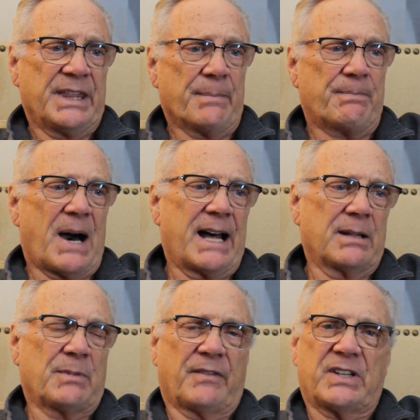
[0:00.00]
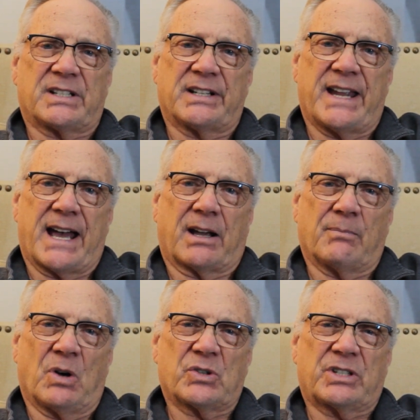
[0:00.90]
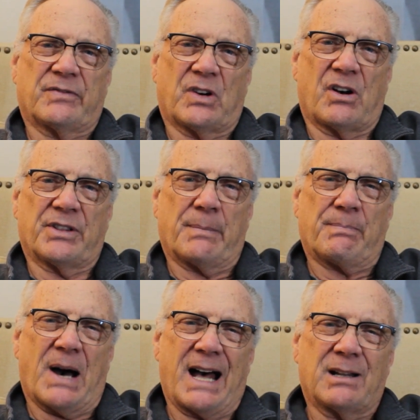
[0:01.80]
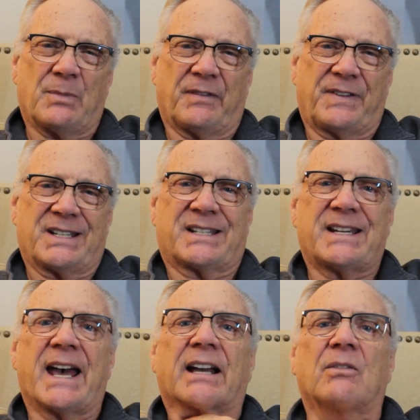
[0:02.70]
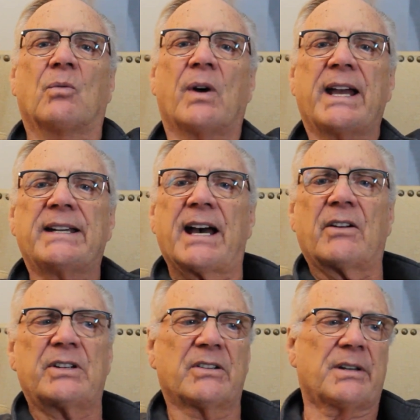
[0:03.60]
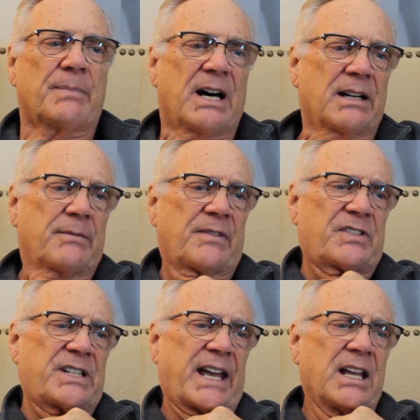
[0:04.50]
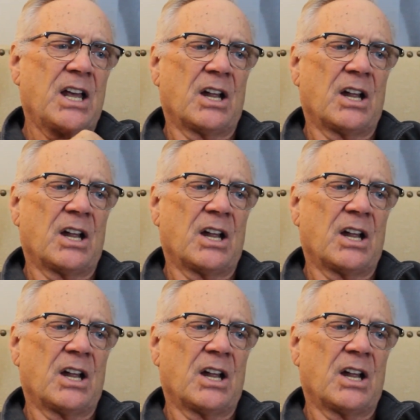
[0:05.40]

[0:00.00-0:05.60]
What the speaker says: The bottom of his neck, most of all, the bottom of his neck, way down near the bottom of his neck,